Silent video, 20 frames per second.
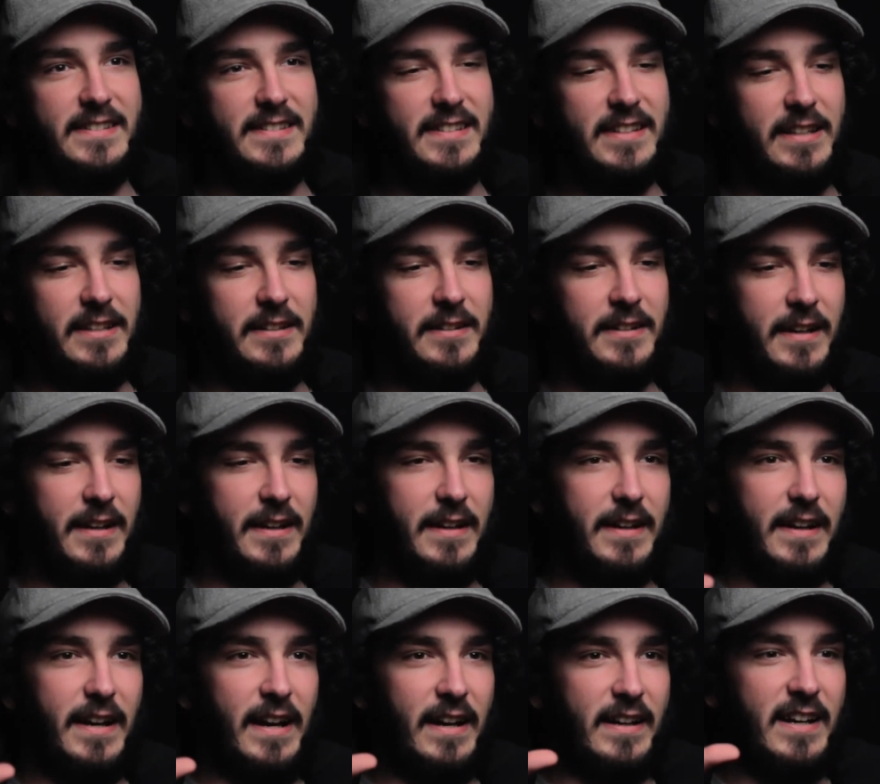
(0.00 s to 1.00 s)
see
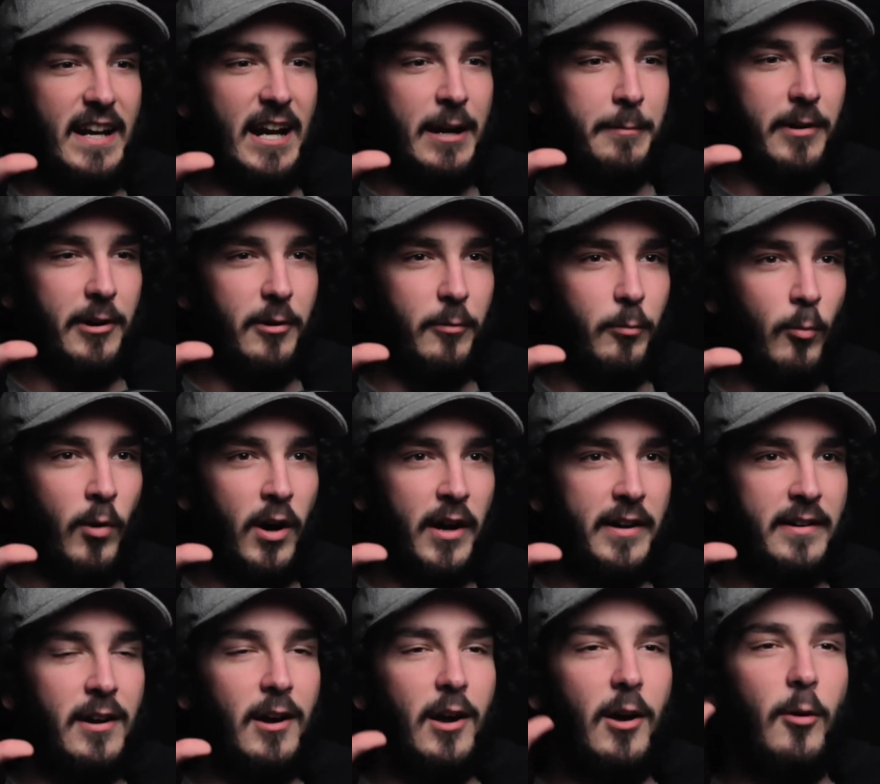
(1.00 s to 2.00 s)
a camera.
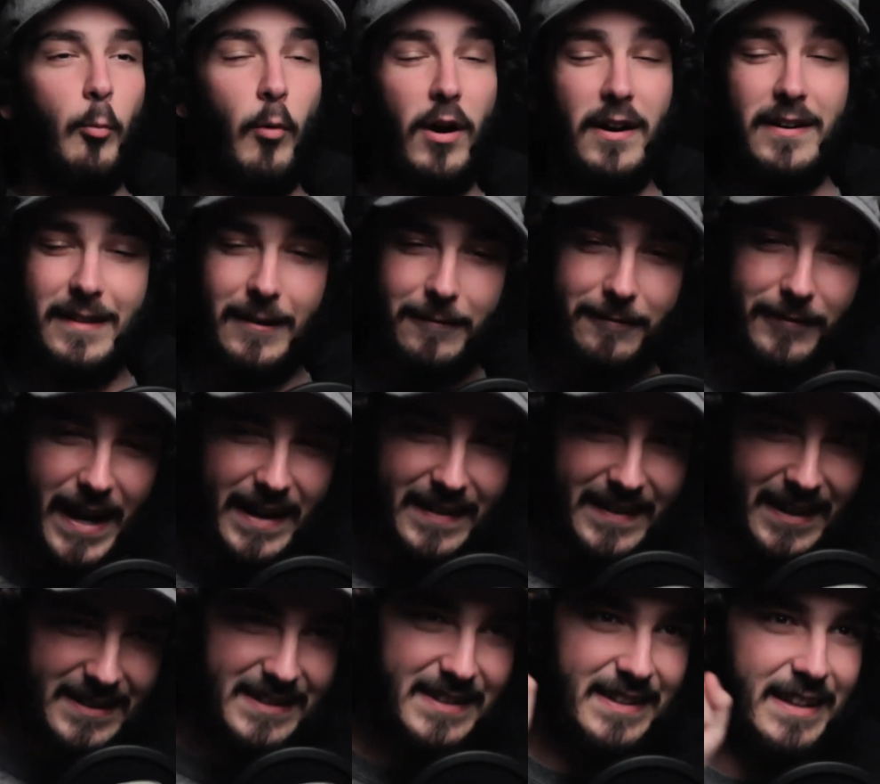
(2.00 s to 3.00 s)
One, the fact
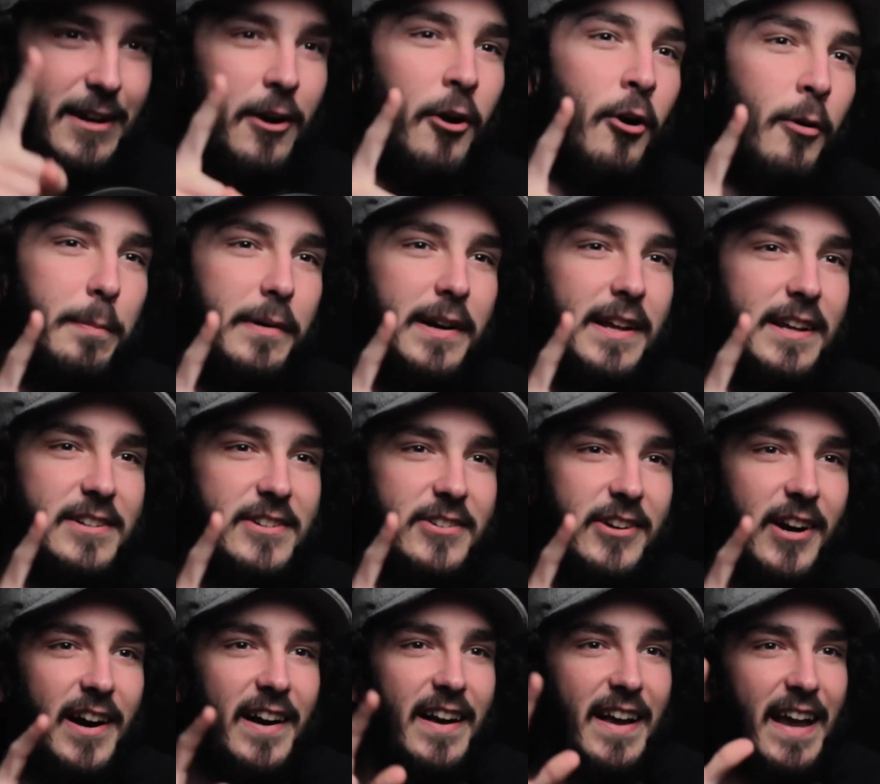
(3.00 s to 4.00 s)
that it's the opening
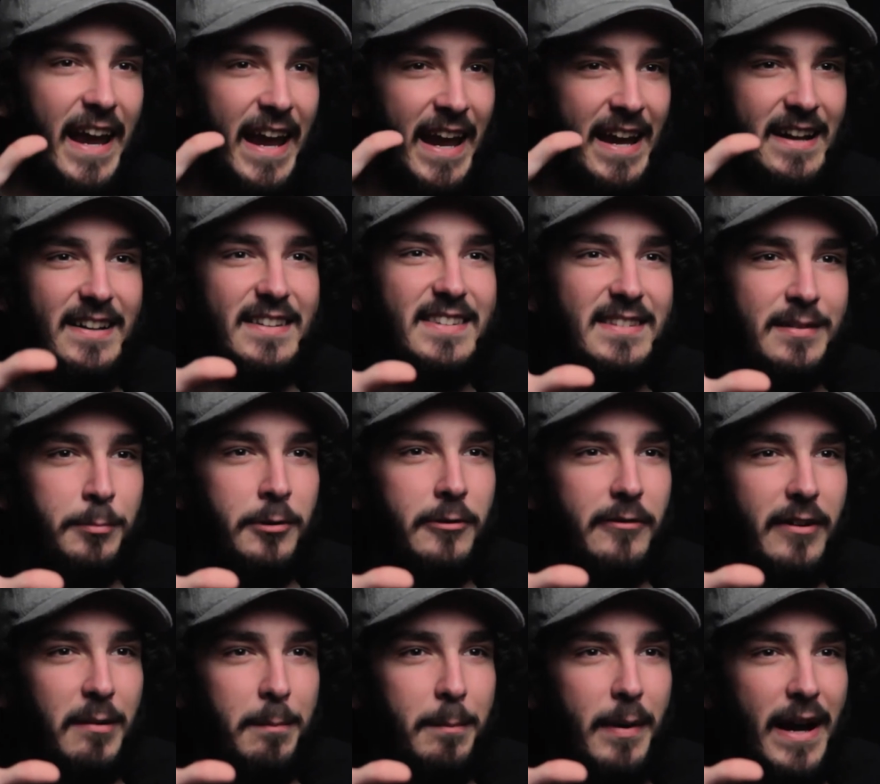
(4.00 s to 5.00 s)
shot and it's
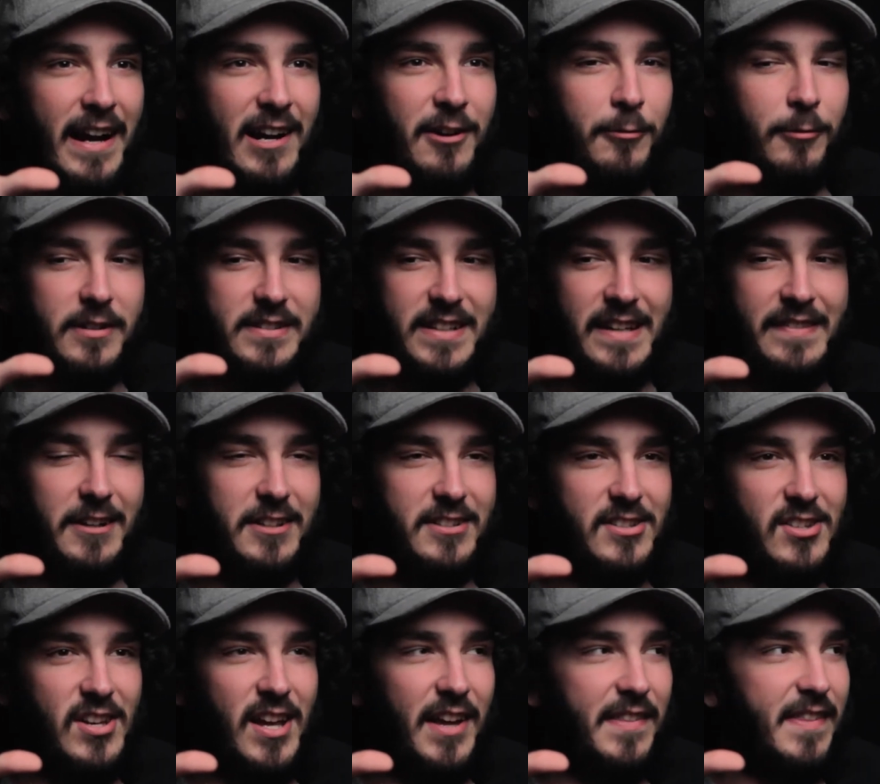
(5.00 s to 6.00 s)
moving backwards and
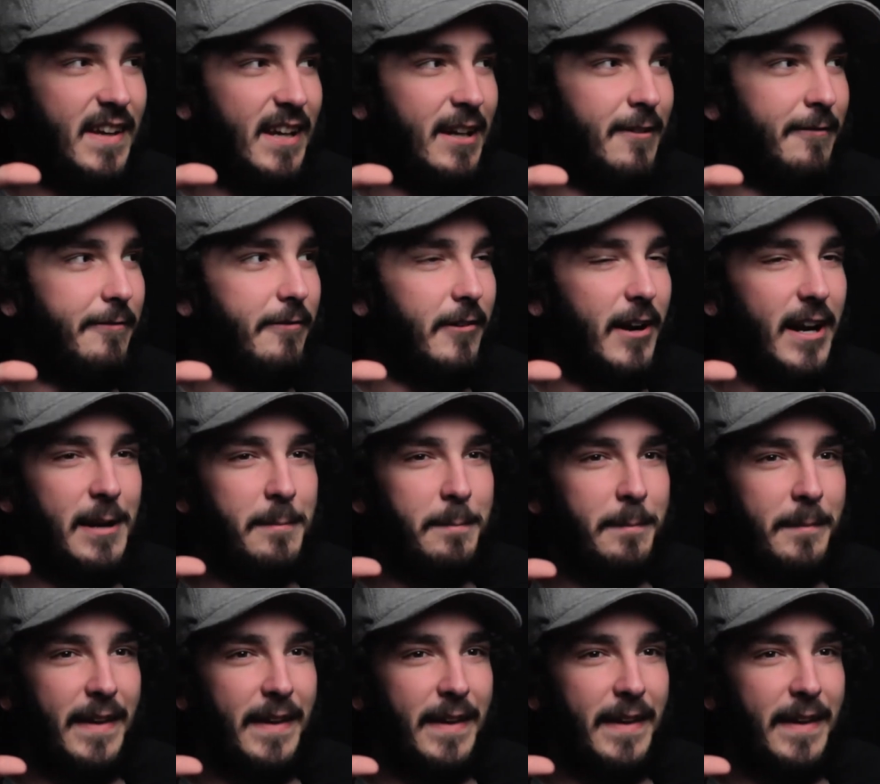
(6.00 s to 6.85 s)
there's nothing in frame.